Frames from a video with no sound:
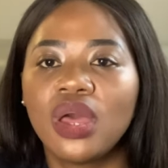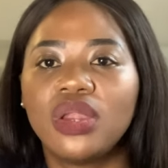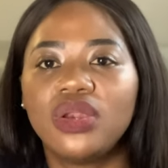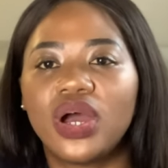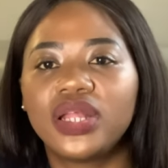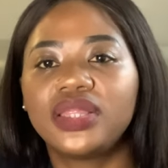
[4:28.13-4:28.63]

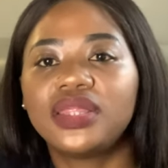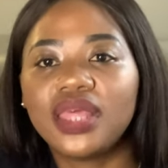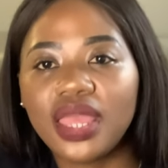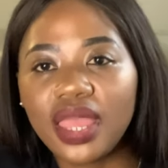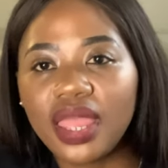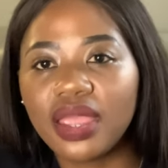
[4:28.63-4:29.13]
not
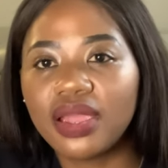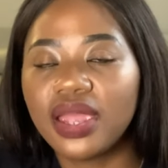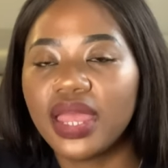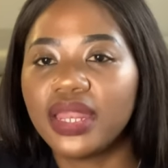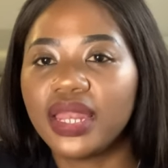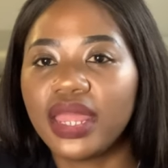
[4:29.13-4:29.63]
there
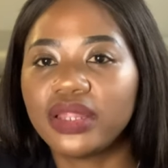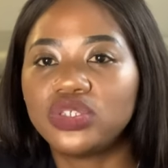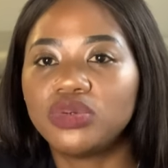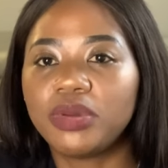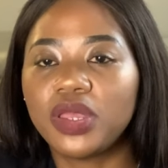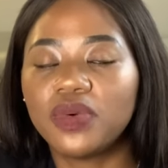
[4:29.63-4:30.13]
and like
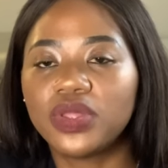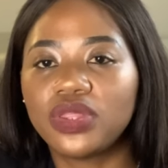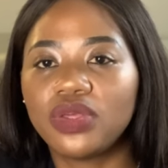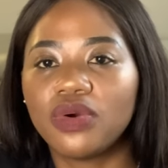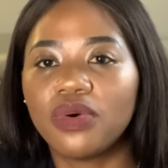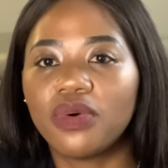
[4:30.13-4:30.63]
to be with
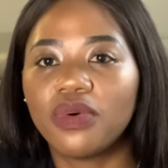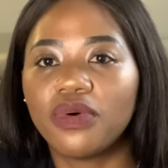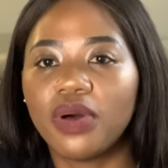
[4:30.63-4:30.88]
your